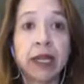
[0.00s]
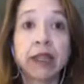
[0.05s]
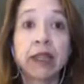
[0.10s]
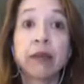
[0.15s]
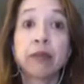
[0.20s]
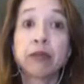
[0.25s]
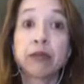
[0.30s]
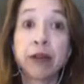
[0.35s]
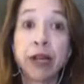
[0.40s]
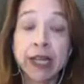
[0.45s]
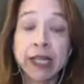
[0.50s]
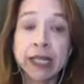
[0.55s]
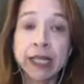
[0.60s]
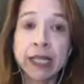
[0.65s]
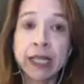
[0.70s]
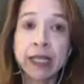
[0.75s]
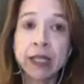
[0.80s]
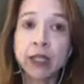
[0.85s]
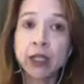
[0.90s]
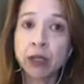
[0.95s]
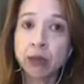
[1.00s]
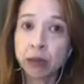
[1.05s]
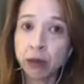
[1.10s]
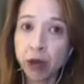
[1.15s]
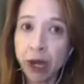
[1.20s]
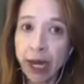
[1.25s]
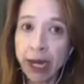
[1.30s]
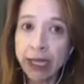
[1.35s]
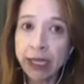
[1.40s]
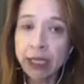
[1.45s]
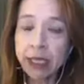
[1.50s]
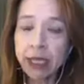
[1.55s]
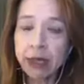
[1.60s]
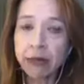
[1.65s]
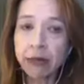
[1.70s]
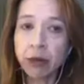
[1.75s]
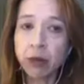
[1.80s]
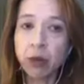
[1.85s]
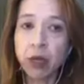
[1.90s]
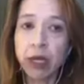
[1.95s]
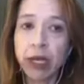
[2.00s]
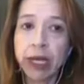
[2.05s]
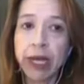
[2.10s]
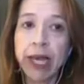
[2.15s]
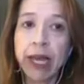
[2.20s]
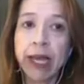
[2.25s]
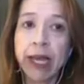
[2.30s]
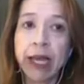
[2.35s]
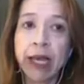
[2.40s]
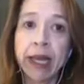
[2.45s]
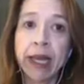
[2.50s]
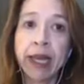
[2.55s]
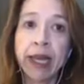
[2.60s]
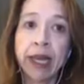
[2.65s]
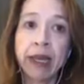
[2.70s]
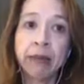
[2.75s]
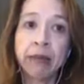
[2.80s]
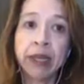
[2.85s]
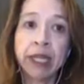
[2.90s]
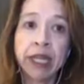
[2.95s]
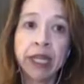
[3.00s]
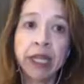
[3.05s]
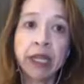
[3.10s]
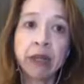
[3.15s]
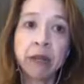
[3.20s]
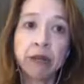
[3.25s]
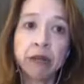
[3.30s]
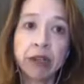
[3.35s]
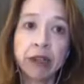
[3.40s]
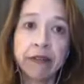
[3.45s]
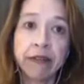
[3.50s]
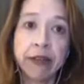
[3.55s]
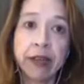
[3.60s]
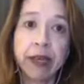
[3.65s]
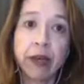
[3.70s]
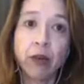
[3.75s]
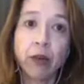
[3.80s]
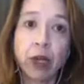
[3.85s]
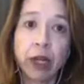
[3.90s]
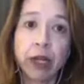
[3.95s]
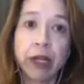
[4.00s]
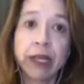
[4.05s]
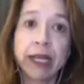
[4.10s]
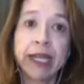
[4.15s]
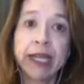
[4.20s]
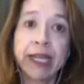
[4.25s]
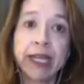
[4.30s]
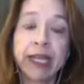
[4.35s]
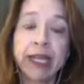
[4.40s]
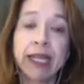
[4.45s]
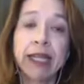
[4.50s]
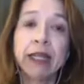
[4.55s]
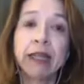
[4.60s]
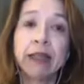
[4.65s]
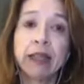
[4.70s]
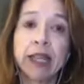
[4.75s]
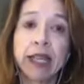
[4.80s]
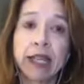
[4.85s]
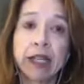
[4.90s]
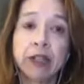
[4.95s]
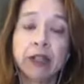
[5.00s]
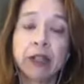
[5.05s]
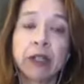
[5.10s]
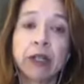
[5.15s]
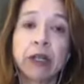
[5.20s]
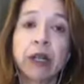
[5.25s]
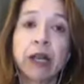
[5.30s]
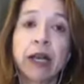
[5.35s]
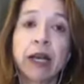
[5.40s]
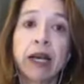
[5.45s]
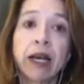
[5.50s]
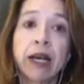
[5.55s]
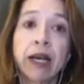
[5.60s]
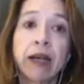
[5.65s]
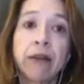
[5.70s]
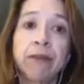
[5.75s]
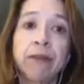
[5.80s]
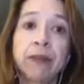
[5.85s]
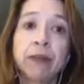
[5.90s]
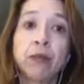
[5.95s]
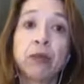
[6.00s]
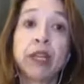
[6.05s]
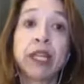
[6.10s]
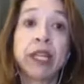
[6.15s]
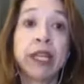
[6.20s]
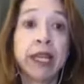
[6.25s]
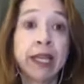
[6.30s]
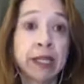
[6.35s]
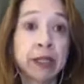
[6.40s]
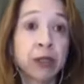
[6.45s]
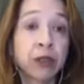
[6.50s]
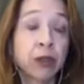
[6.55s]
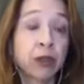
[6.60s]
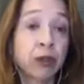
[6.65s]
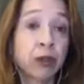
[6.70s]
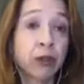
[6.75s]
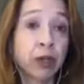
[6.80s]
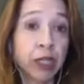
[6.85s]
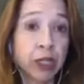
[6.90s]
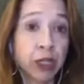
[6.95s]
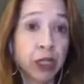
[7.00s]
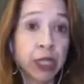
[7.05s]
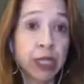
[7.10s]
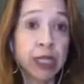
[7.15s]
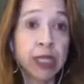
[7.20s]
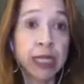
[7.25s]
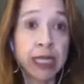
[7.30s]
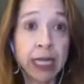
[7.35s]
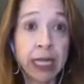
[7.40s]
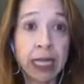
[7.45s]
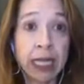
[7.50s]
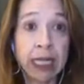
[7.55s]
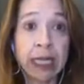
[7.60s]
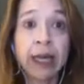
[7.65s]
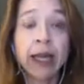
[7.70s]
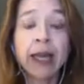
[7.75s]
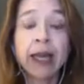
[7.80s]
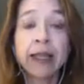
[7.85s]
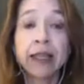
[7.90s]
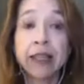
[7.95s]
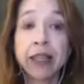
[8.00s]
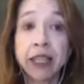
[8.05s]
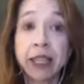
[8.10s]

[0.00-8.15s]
The president surprised everyone at a media briefing where he later, in answer to a question, said that the